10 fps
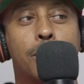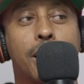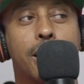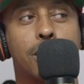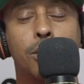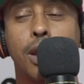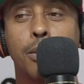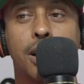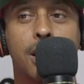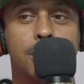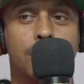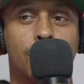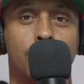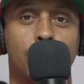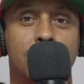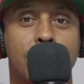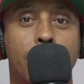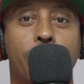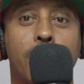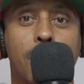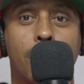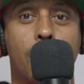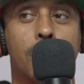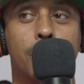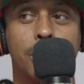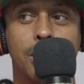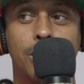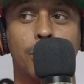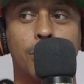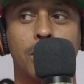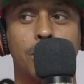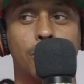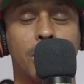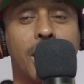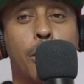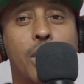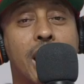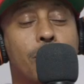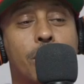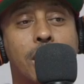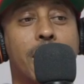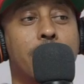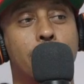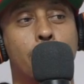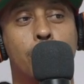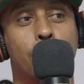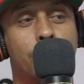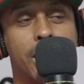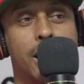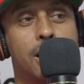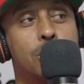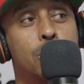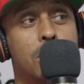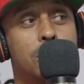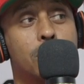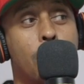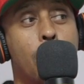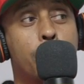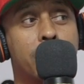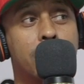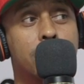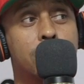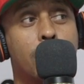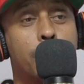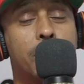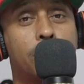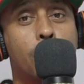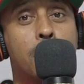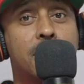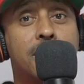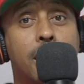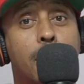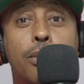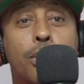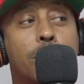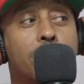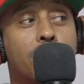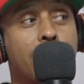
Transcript: I'd be like, you ain't my cousin no more. Stop fucking calling me. You, we, we, we ain't related no more, nigga. Did Yo. you just call me and tell me throw my dick up on the